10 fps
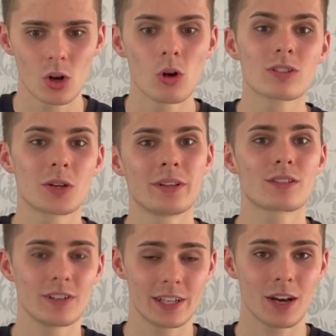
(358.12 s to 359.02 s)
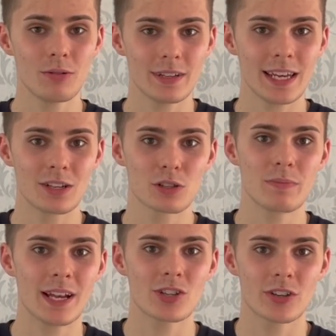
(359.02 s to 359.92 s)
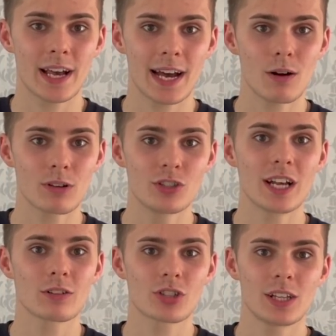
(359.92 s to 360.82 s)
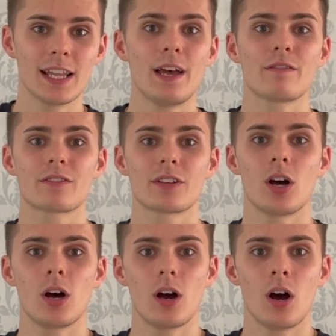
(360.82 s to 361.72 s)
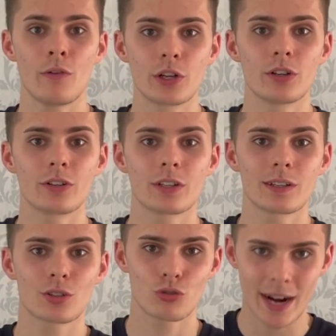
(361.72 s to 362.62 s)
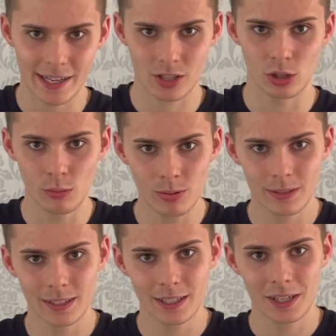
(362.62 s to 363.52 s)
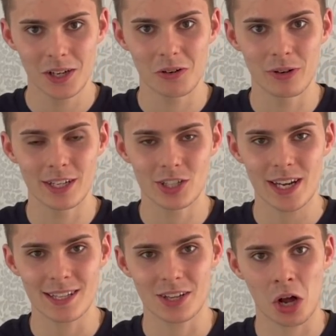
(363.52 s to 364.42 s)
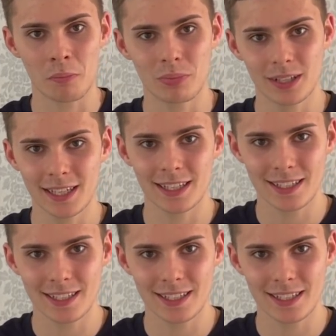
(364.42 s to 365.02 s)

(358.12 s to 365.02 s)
Also in this video, he does mention how Kjeldsjø left Oregon Track Club, which is a completely